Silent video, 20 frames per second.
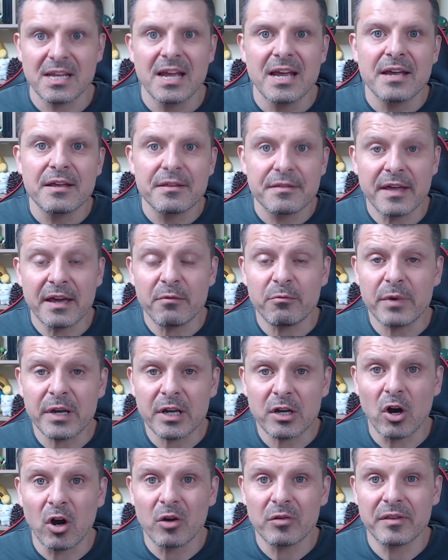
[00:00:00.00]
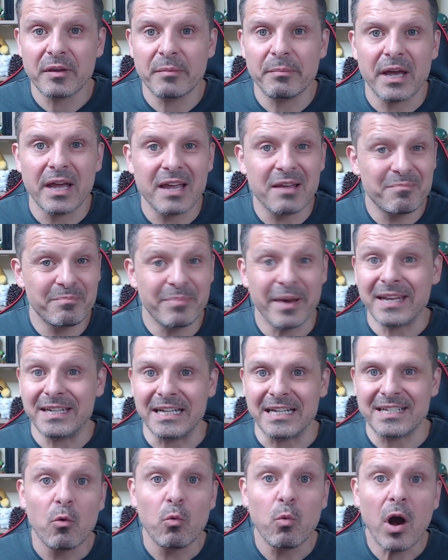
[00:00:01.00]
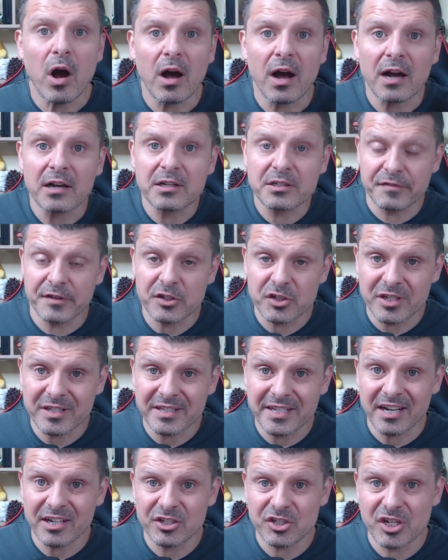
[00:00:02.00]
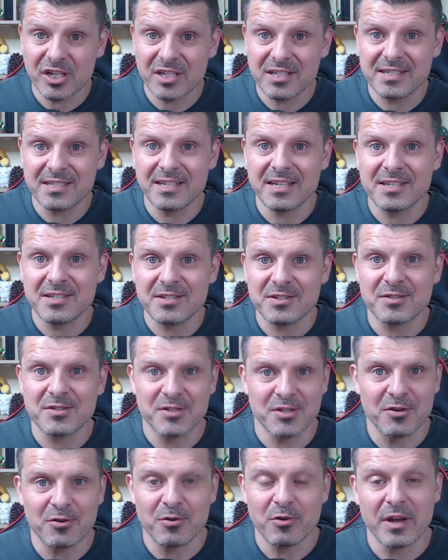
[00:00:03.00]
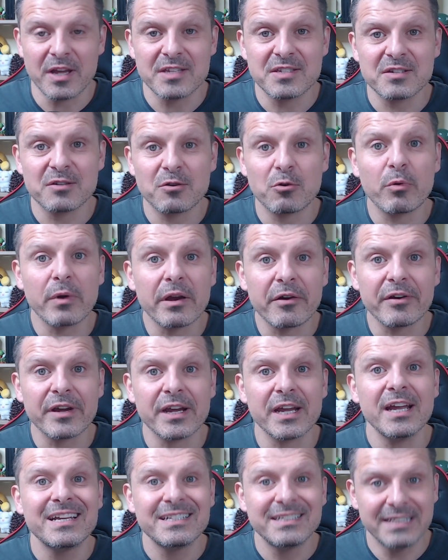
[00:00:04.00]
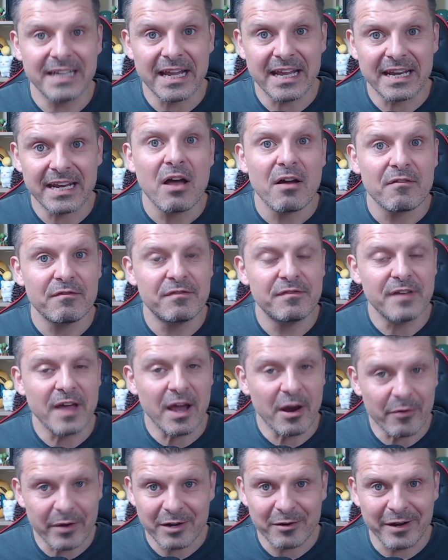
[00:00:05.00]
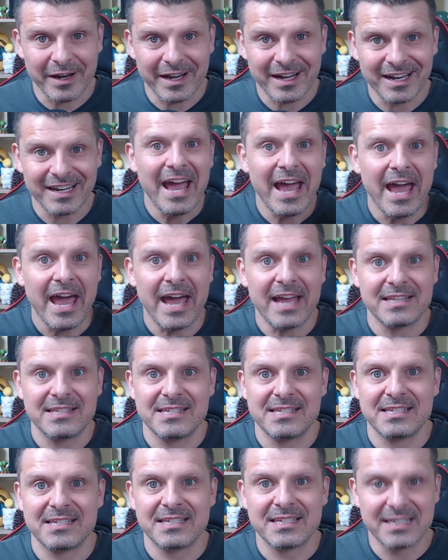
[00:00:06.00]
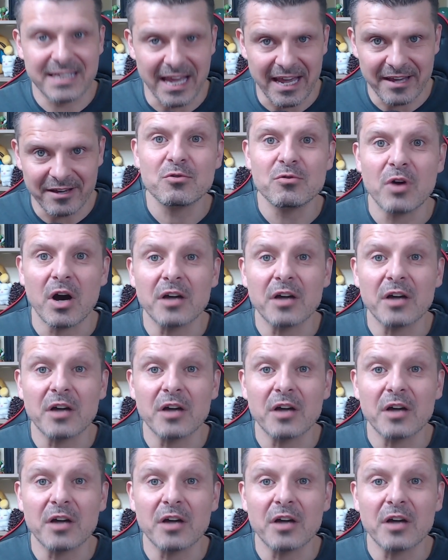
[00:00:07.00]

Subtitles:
then we call them embeddings. What artificial intelligence needs to do is query data very quickly at scale,